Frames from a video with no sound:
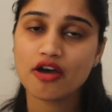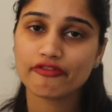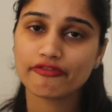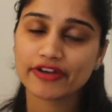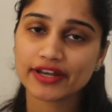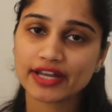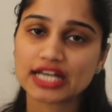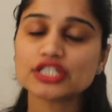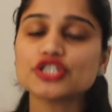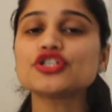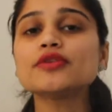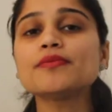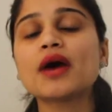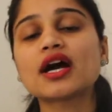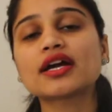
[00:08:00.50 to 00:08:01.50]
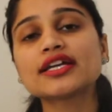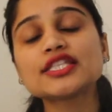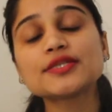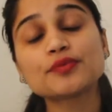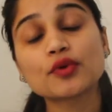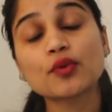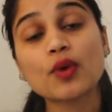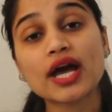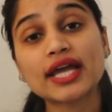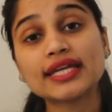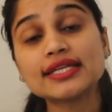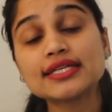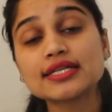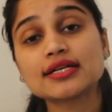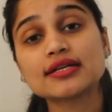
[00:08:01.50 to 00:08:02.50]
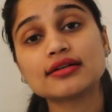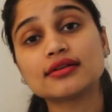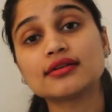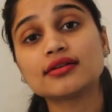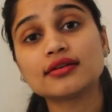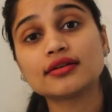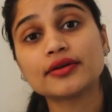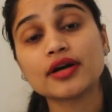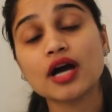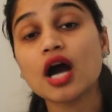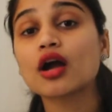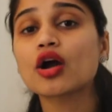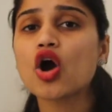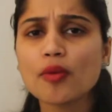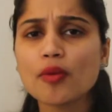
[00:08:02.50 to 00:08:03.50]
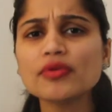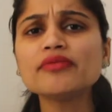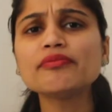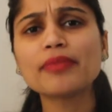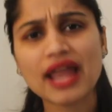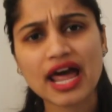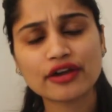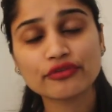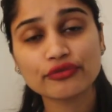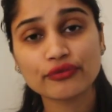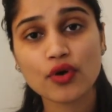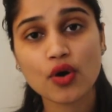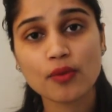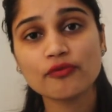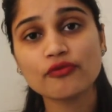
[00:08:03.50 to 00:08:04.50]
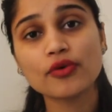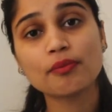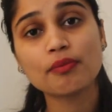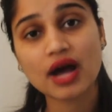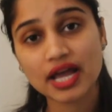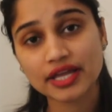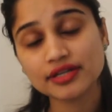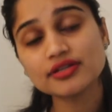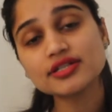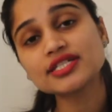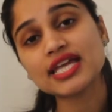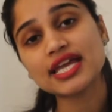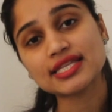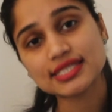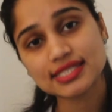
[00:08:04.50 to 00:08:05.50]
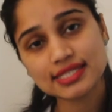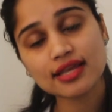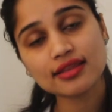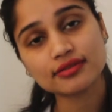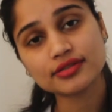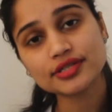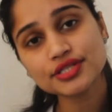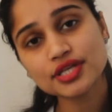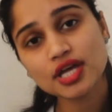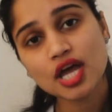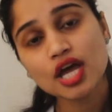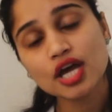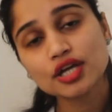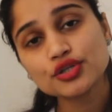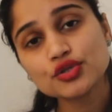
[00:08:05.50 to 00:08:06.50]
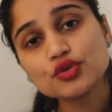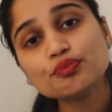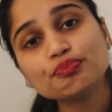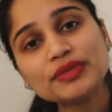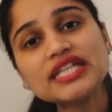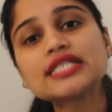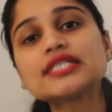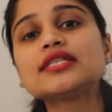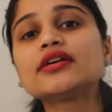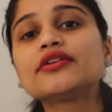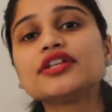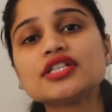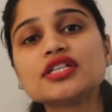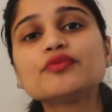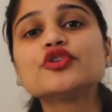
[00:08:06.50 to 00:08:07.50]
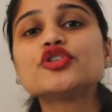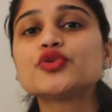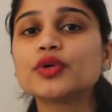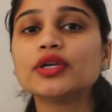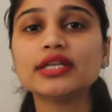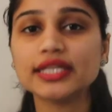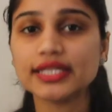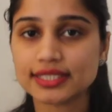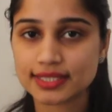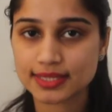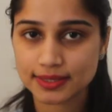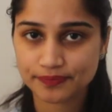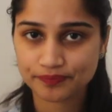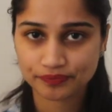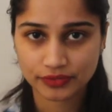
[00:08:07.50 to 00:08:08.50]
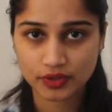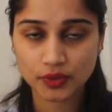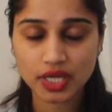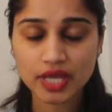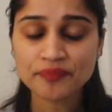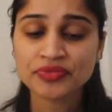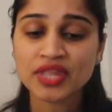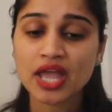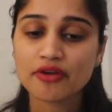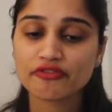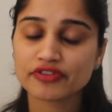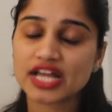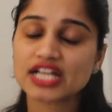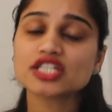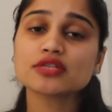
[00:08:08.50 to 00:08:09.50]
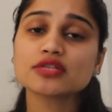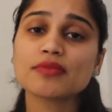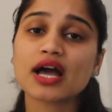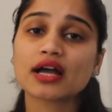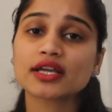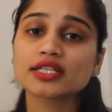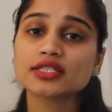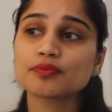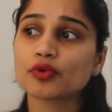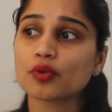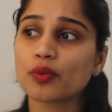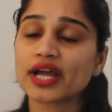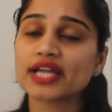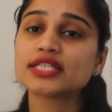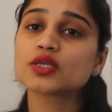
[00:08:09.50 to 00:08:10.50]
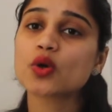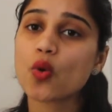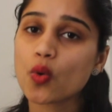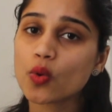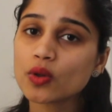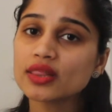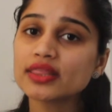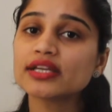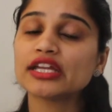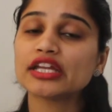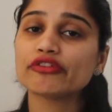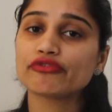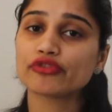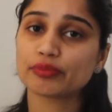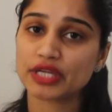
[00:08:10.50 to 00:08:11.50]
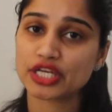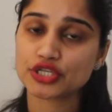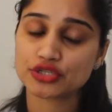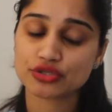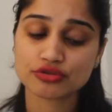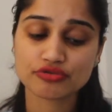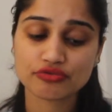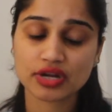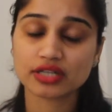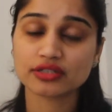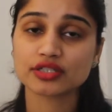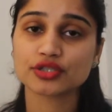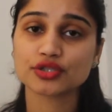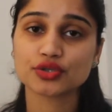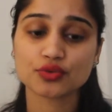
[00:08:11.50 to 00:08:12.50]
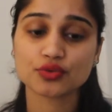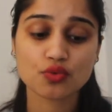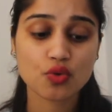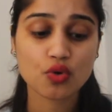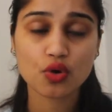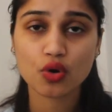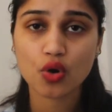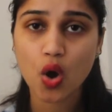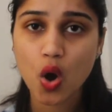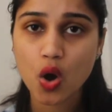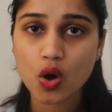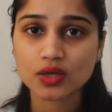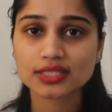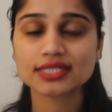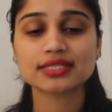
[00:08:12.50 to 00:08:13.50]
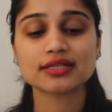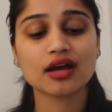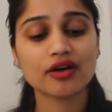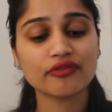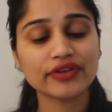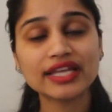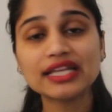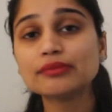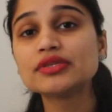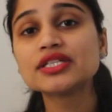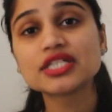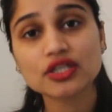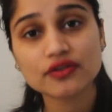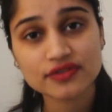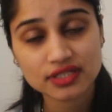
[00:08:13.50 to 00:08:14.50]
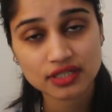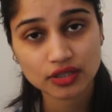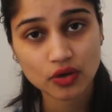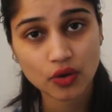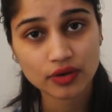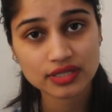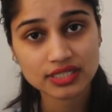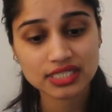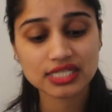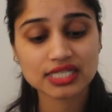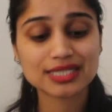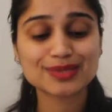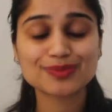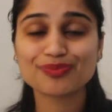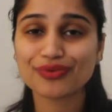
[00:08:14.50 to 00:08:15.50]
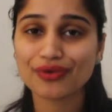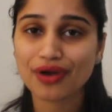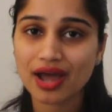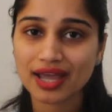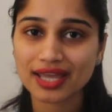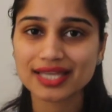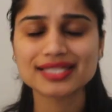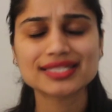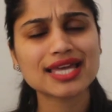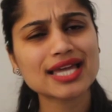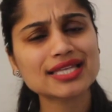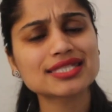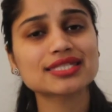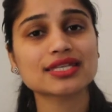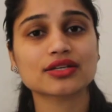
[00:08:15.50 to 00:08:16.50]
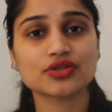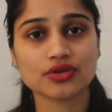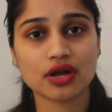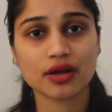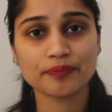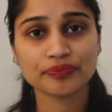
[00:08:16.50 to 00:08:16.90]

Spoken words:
Financial markets provide a common platform for buyers and sellers to meet their individual needs. Okay, financial markets provides all the information related to cost, availability of securities, price, etc.